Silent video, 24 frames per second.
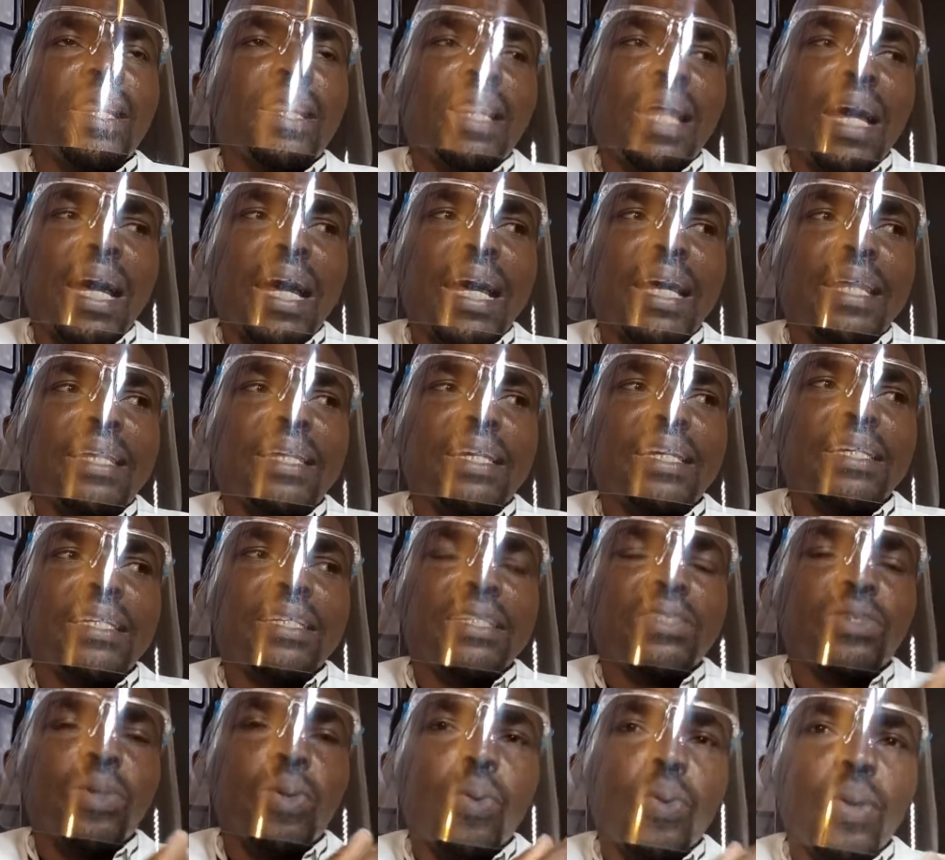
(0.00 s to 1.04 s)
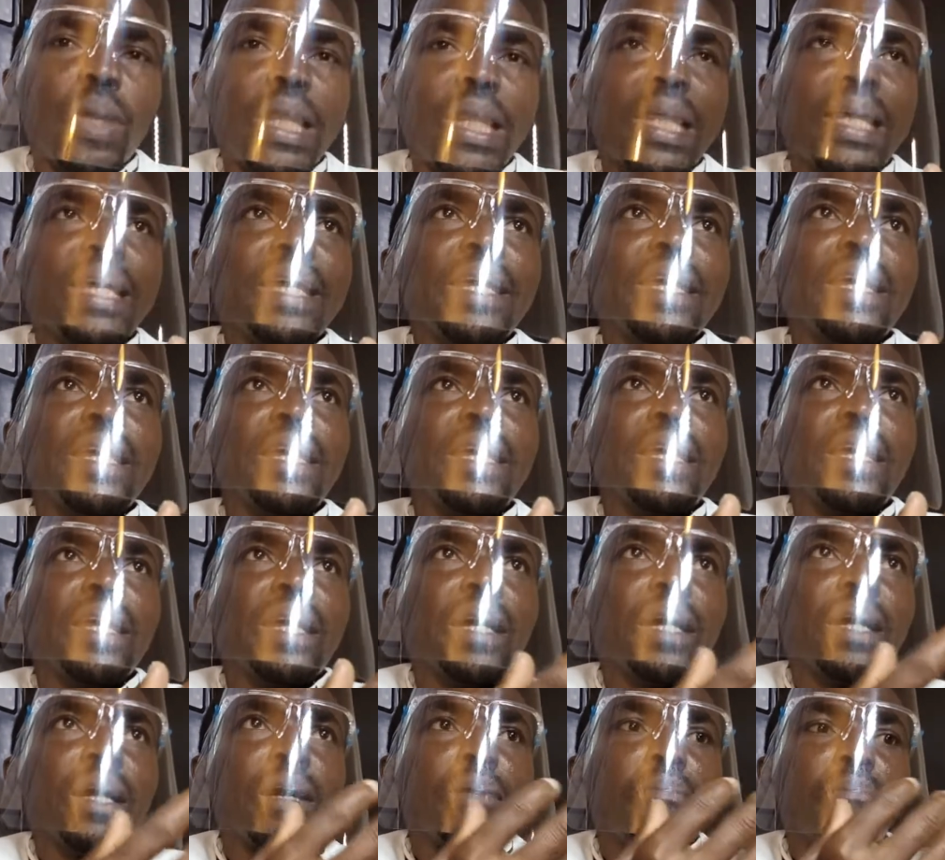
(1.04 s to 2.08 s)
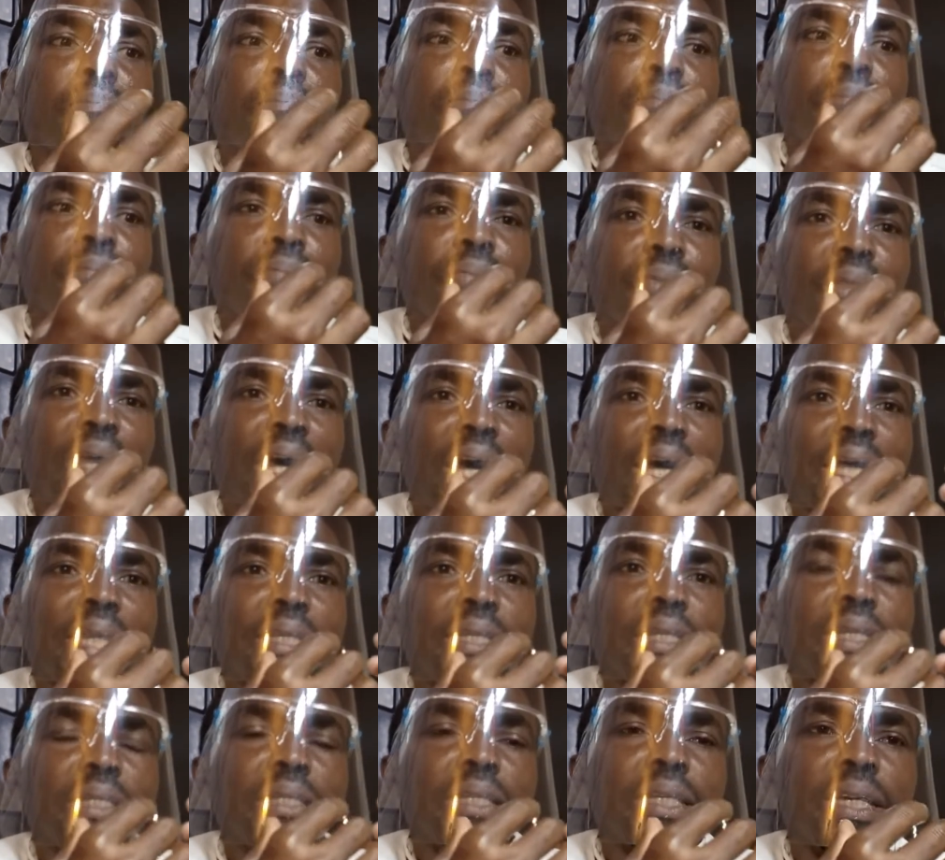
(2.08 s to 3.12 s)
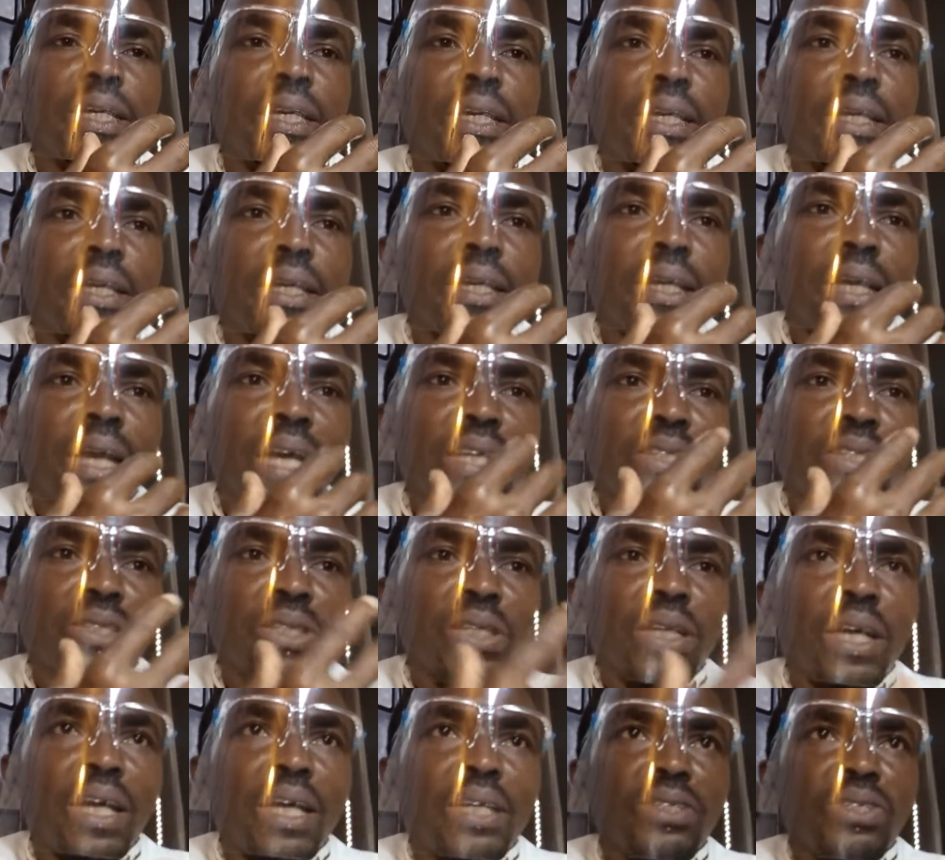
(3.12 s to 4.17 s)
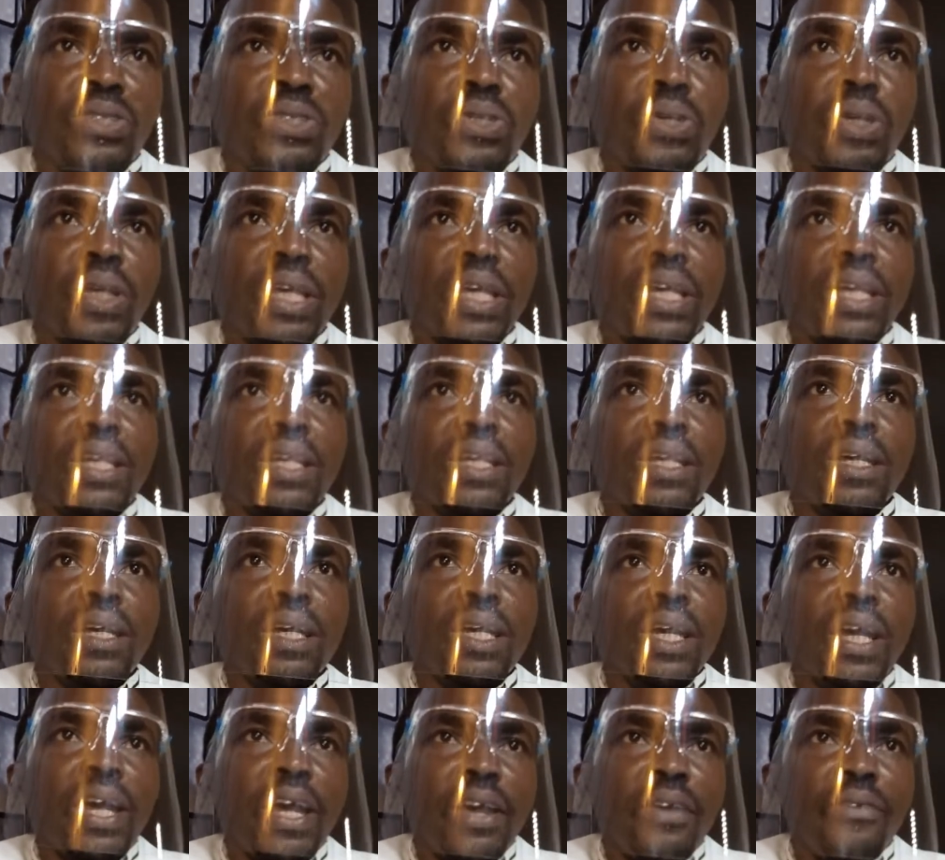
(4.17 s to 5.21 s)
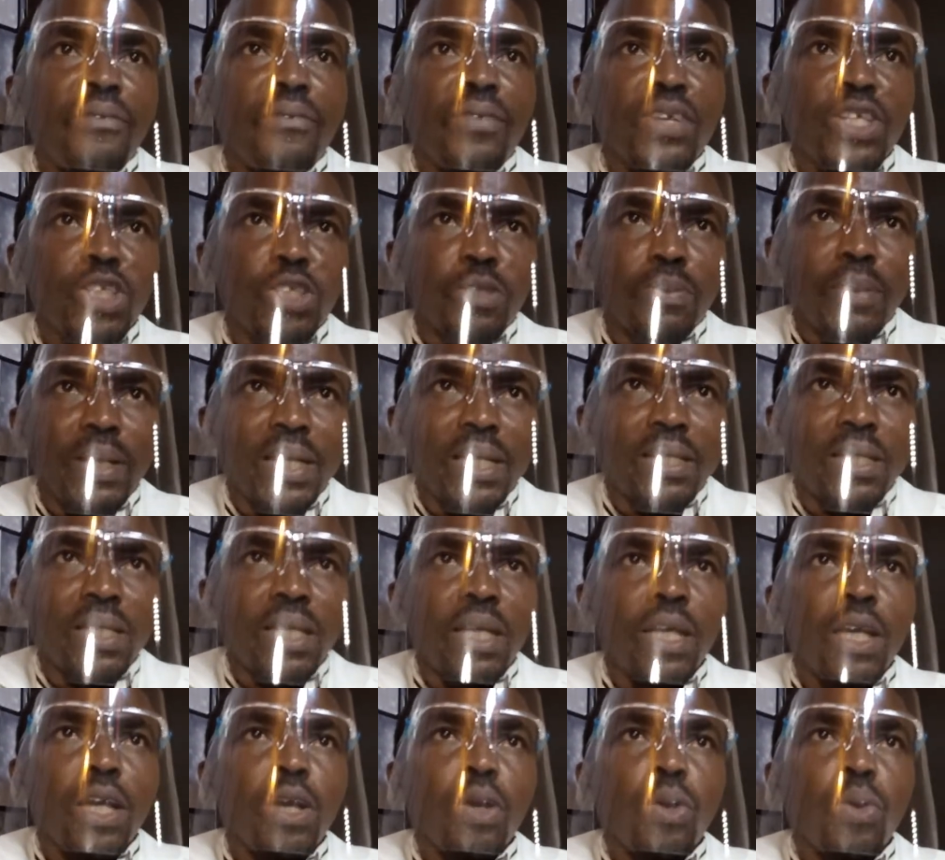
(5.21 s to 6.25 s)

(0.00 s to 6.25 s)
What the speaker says: that it is only that the acetylcholine enrichment